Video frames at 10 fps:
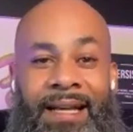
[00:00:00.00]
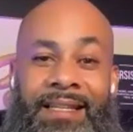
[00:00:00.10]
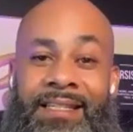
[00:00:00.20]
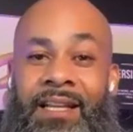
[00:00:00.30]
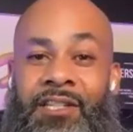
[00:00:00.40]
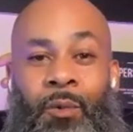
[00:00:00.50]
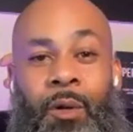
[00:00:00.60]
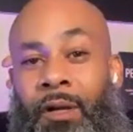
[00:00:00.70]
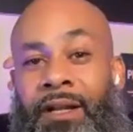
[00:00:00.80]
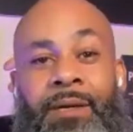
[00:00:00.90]
They said, so
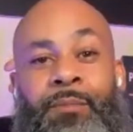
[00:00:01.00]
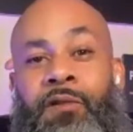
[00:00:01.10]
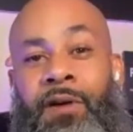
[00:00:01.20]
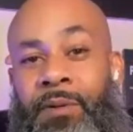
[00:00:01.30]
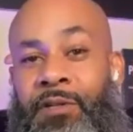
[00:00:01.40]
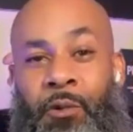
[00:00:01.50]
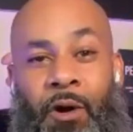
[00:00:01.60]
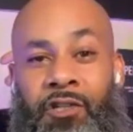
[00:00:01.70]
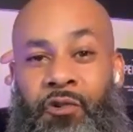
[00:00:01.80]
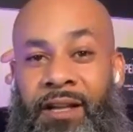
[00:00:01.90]
we're willing to move up into
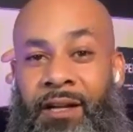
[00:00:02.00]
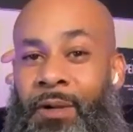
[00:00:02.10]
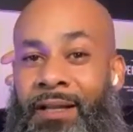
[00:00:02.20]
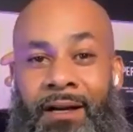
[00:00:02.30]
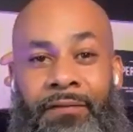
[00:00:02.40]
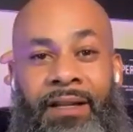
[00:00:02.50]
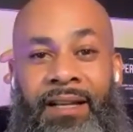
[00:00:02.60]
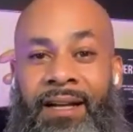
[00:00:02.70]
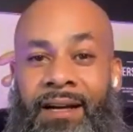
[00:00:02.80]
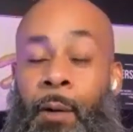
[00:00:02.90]
our trailer. We love
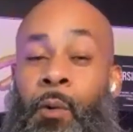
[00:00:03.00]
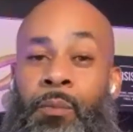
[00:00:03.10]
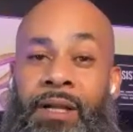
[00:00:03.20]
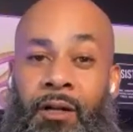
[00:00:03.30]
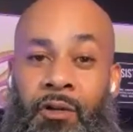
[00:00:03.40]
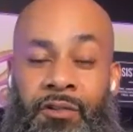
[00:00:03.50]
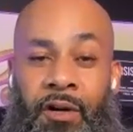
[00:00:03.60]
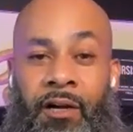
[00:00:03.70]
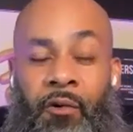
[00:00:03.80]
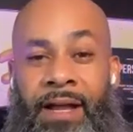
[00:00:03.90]
it. We'll be close to
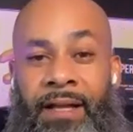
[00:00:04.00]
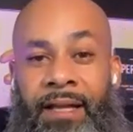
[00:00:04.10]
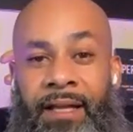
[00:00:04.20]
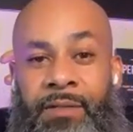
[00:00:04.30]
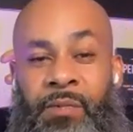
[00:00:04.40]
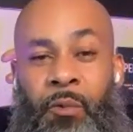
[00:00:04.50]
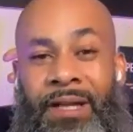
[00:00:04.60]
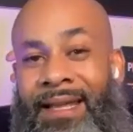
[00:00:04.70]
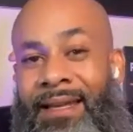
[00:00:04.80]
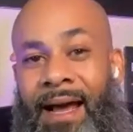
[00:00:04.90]
our grandkids, but
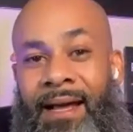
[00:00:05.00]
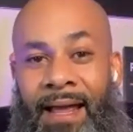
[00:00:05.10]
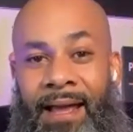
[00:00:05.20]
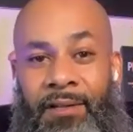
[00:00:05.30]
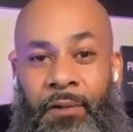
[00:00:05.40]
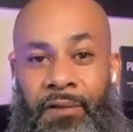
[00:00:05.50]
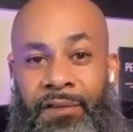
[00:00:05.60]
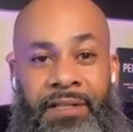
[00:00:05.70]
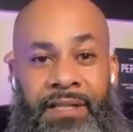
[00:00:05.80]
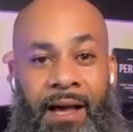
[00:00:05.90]
we cannot handle
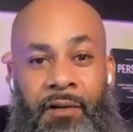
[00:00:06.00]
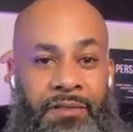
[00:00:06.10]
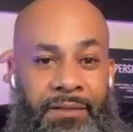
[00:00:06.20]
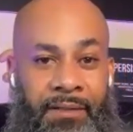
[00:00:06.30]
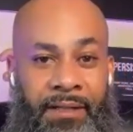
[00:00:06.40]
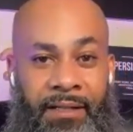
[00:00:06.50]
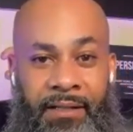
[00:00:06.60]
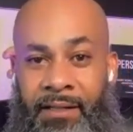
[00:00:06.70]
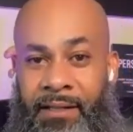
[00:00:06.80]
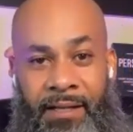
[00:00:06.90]
this house.
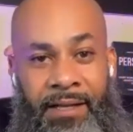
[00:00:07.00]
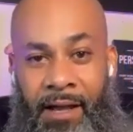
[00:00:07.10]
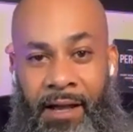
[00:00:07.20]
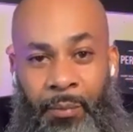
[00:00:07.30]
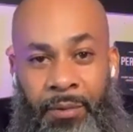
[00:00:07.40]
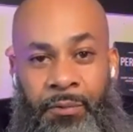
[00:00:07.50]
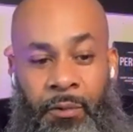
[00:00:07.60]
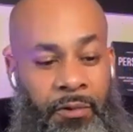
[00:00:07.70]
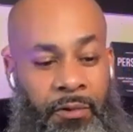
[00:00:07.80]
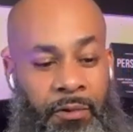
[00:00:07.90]
Can you help us?
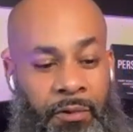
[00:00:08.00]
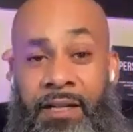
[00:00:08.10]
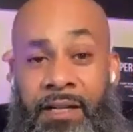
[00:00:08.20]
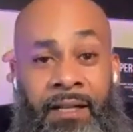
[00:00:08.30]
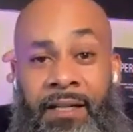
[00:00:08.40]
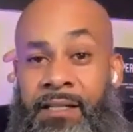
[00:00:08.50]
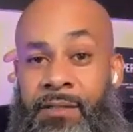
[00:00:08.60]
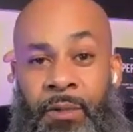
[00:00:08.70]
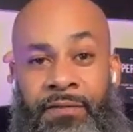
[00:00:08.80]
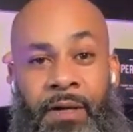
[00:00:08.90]
We're trying to sell it.
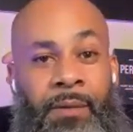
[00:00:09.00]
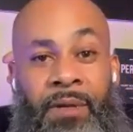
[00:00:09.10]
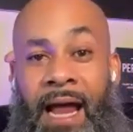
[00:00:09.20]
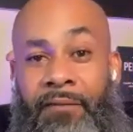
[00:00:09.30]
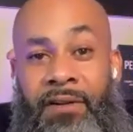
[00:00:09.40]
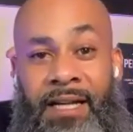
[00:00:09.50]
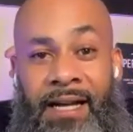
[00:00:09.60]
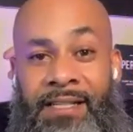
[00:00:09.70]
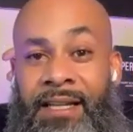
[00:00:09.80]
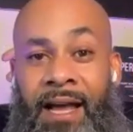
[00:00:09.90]
We've been
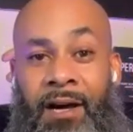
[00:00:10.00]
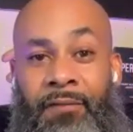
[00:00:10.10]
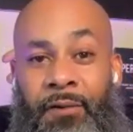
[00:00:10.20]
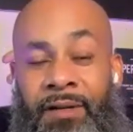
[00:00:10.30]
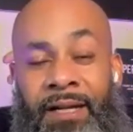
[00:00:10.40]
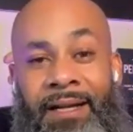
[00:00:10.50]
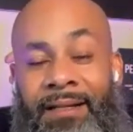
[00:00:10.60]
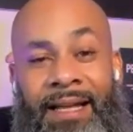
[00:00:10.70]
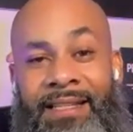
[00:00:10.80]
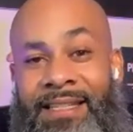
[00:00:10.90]
advertising it now for
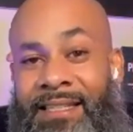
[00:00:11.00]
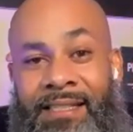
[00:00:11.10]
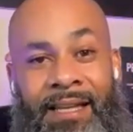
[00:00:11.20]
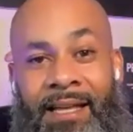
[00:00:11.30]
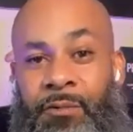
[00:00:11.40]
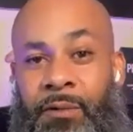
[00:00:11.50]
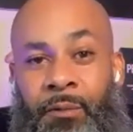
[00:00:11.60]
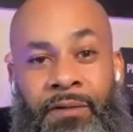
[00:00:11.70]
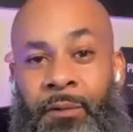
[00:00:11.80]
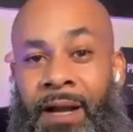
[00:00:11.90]
like 60 days.
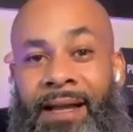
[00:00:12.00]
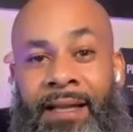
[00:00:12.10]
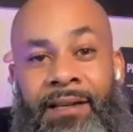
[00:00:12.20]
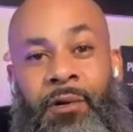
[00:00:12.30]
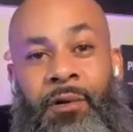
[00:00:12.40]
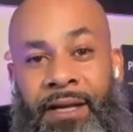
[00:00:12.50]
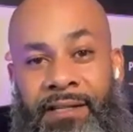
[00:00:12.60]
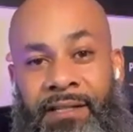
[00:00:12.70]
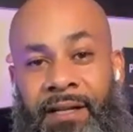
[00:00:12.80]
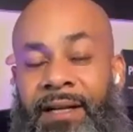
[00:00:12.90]
We're not getting no
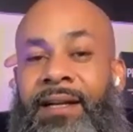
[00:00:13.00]
hits.